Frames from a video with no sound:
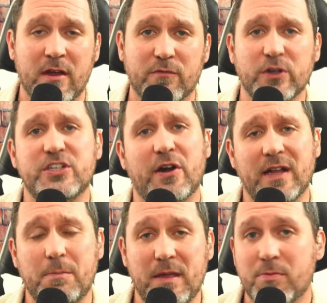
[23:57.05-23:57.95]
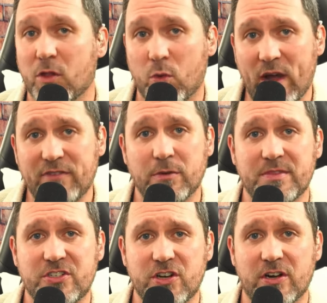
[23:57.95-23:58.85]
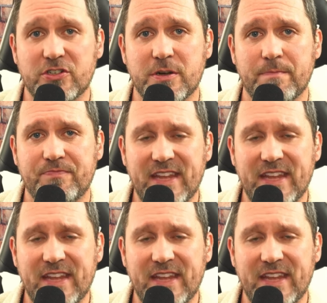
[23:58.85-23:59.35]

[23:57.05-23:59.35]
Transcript: for turning people away from the church